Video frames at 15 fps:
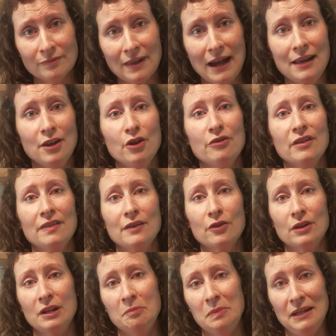I know that they're
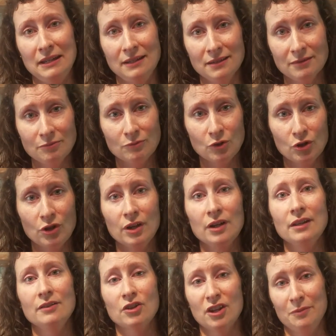going to be
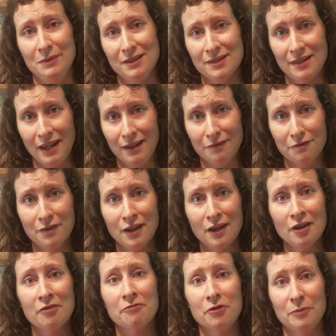good, they're going to be safe
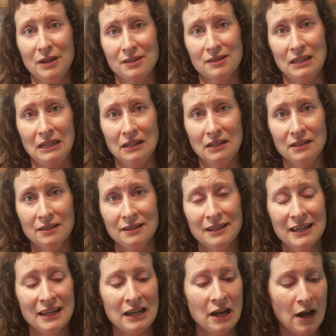for my skin.
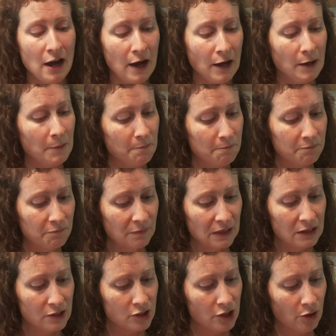
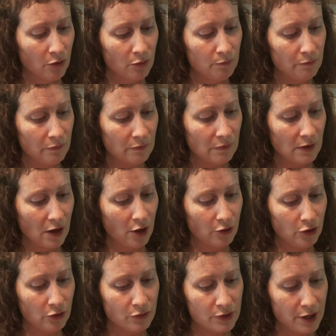So I'll
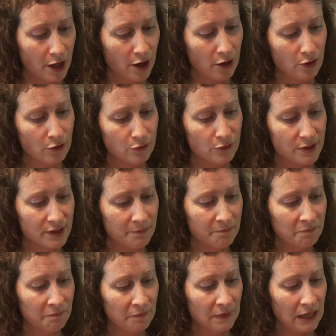use those.
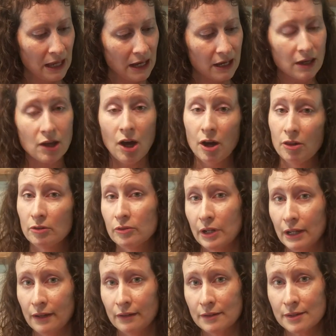
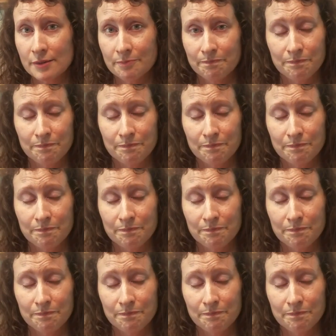Colorings.